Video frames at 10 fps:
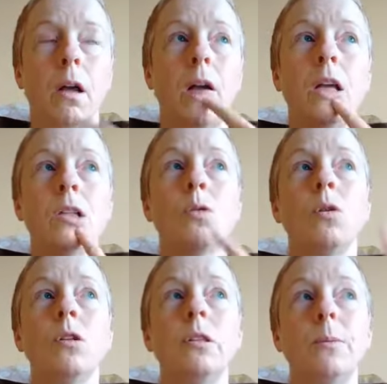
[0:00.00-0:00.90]
As a
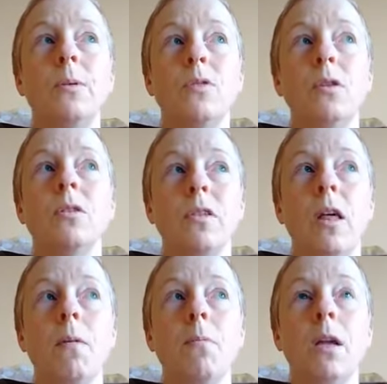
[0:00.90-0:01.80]
quantum observer,
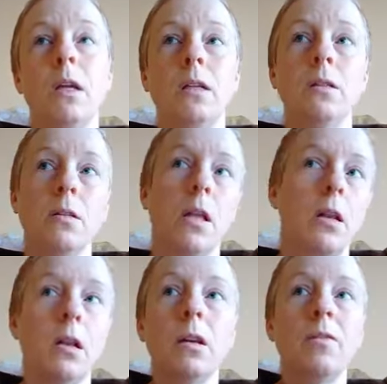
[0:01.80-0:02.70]
that means
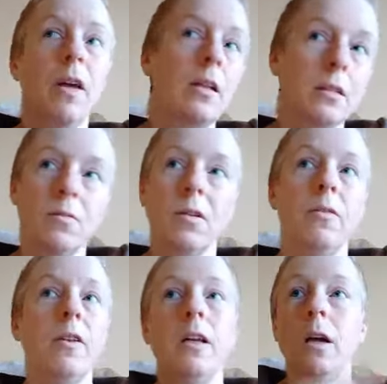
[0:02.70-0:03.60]
that in advance of the
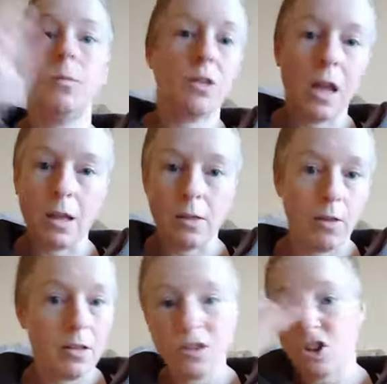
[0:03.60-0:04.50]
event, I'm saying
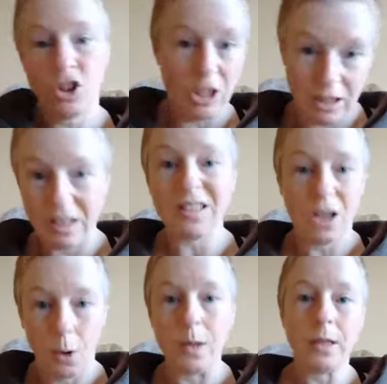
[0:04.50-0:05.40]
this shit is
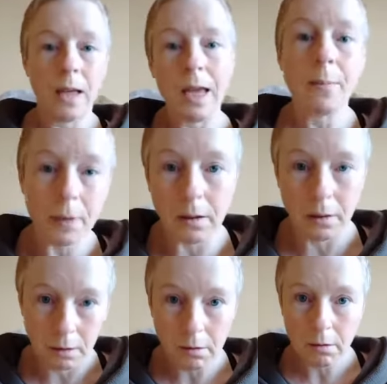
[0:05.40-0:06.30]
going to happen.